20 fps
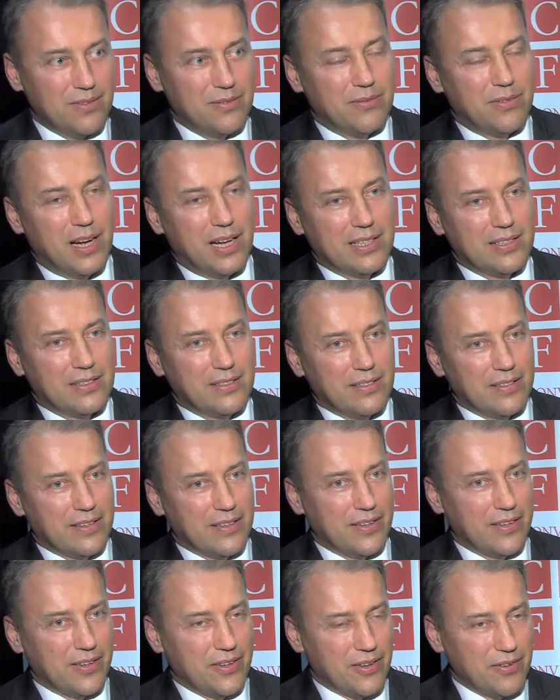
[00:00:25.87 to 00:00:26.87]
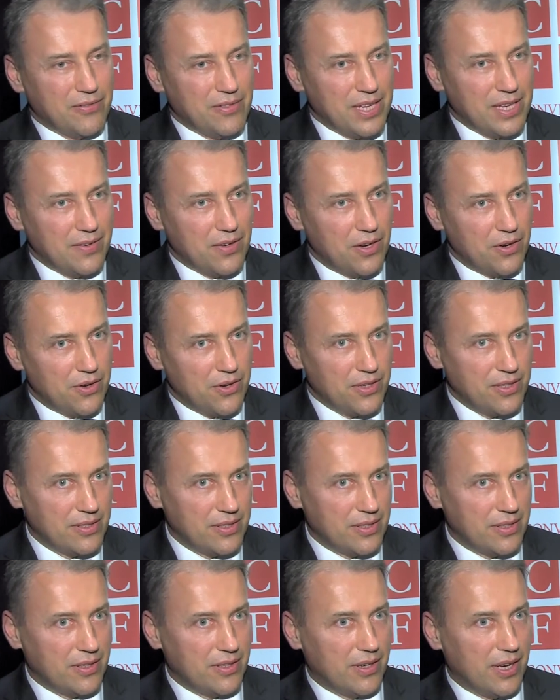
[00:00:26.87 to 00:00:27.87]
what we learned
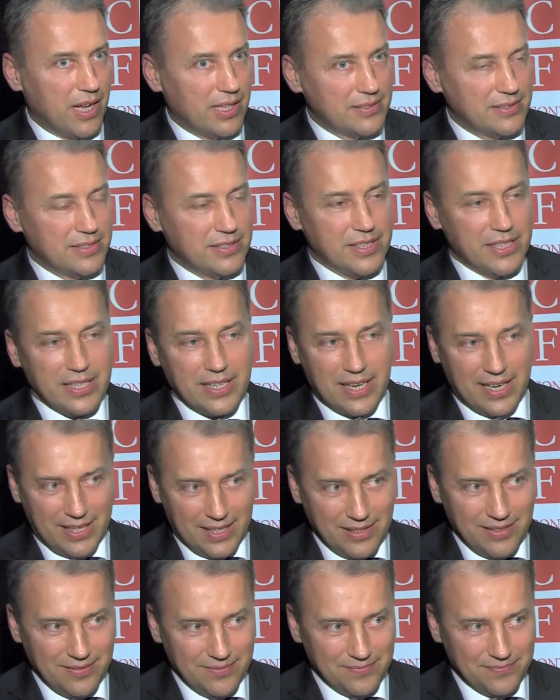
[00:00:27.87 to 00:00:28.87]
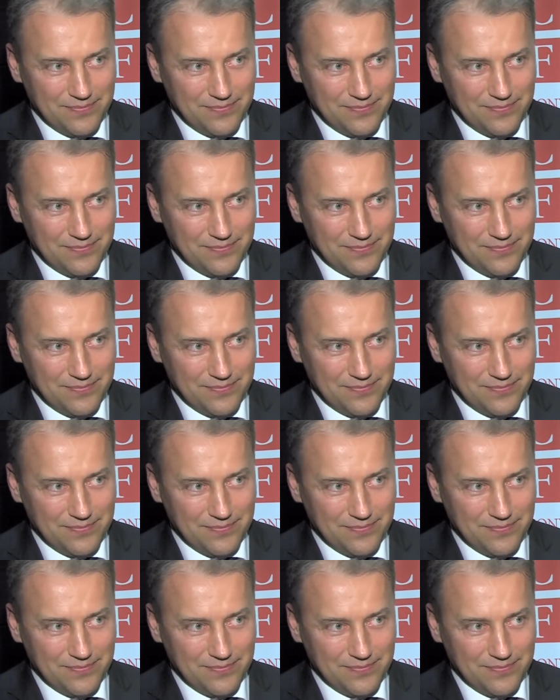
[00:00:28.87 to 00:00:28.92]
last decade.